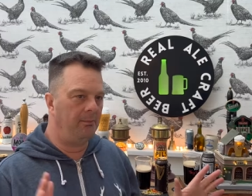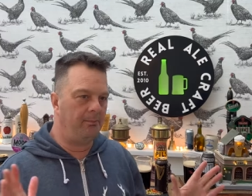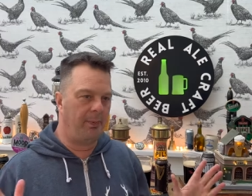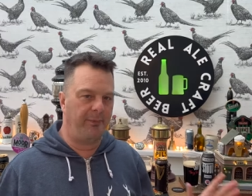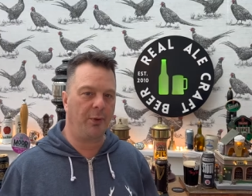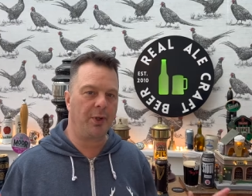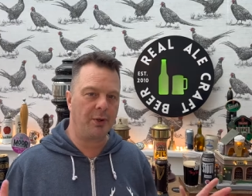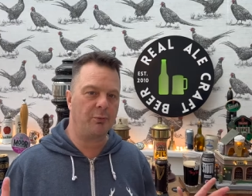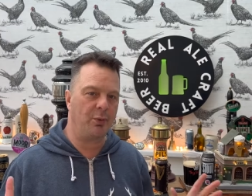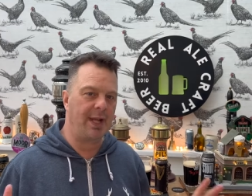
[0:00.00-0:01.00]
before I
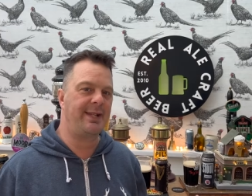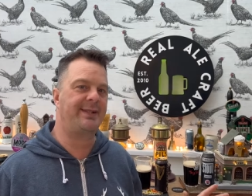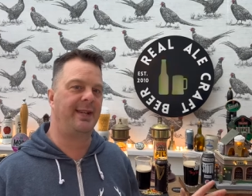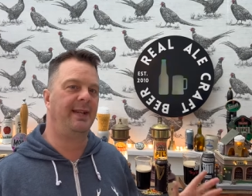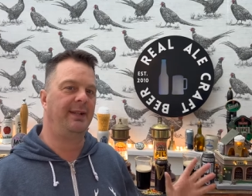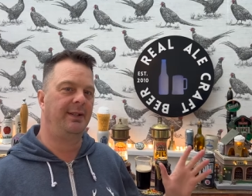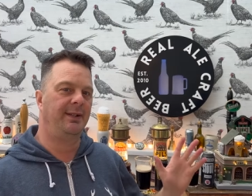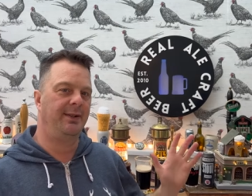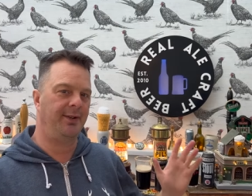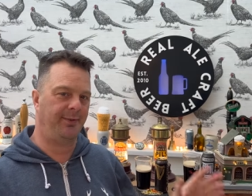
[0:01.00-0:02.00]
rate
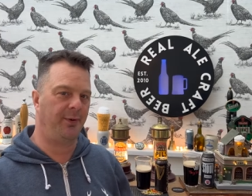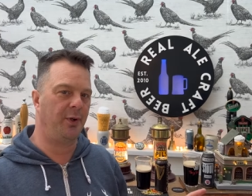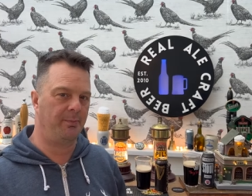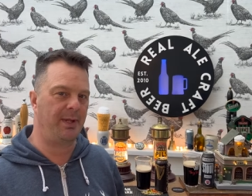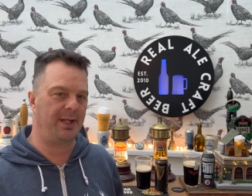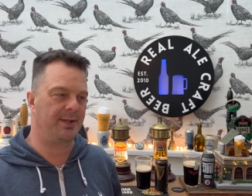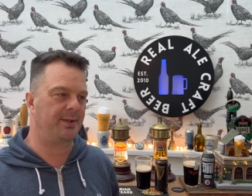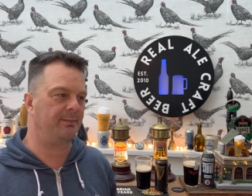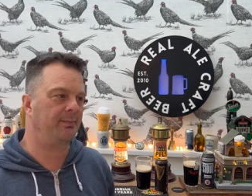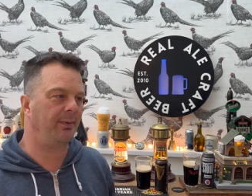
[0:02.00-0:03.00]
the four beers,
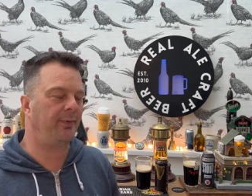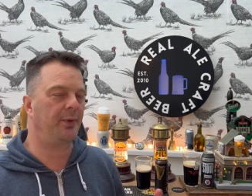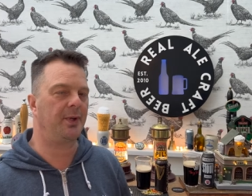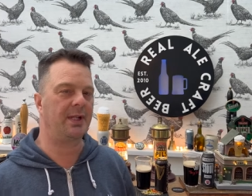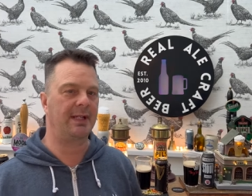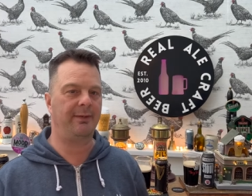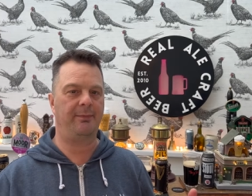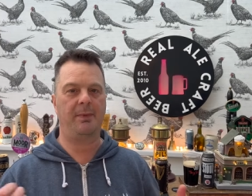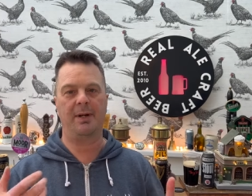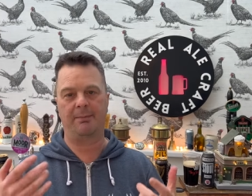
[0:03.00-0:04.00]
before I give
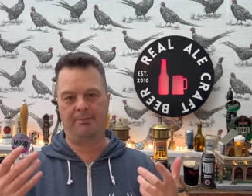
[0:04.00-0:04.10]
my